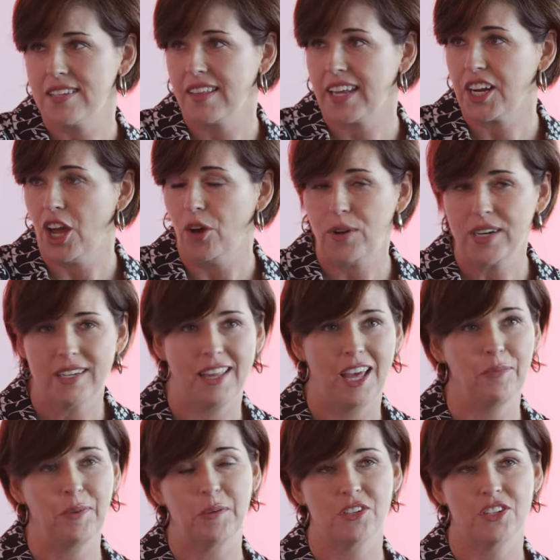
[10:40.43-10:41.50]
And then going to
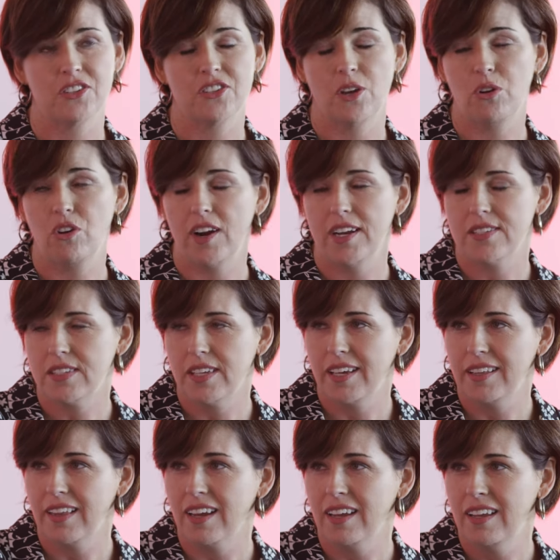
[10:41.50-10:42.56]
them, it was just so great
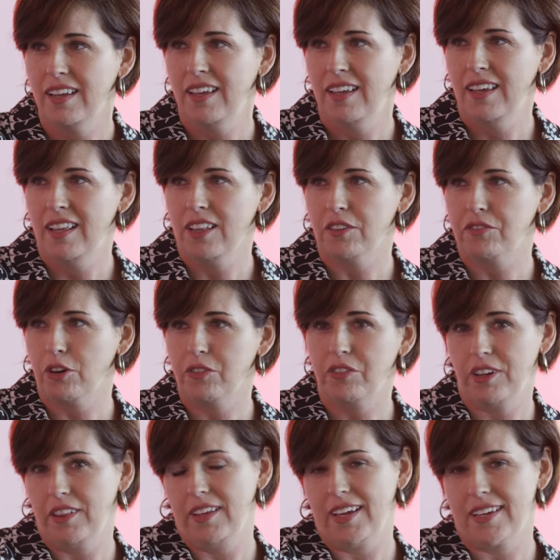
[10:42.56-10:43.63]
seeing the, the fervor
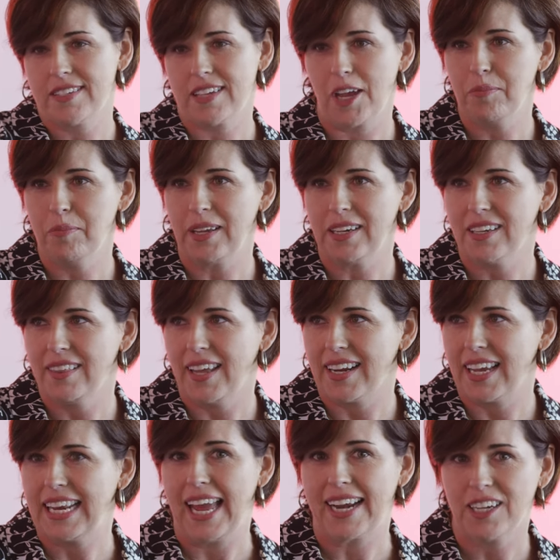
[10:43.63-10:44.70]
and the excitement and then
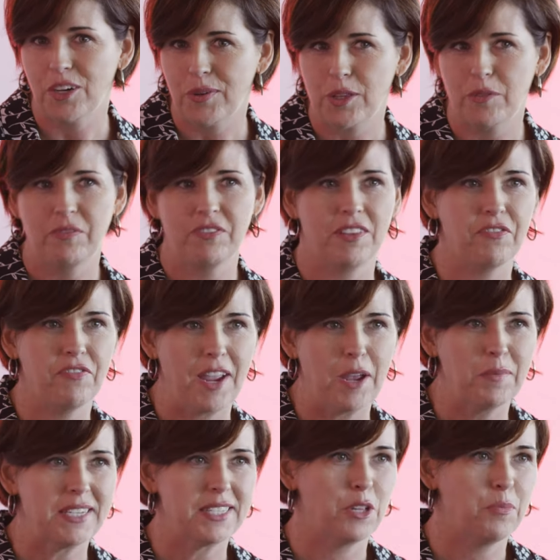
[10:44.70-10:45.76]
connecting with the, the
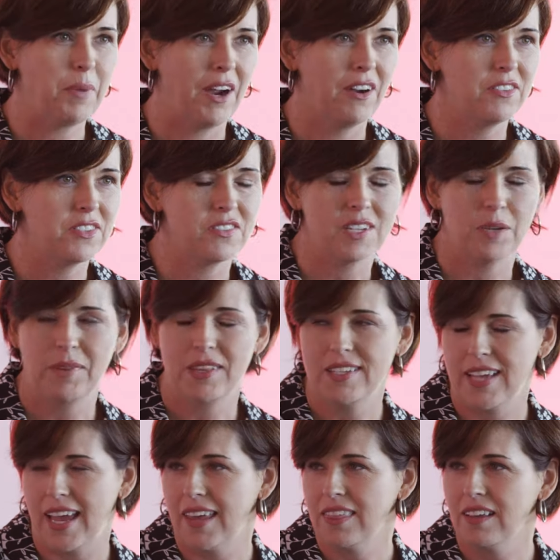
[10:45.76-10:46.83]
families and the parents of some of these
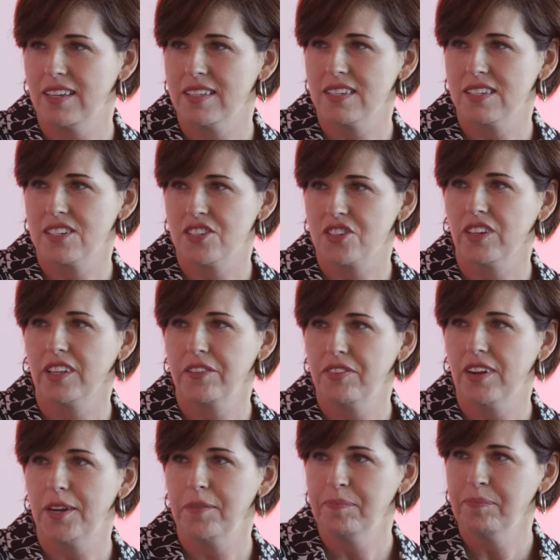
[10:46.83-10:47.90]
athletes. It's just really fun.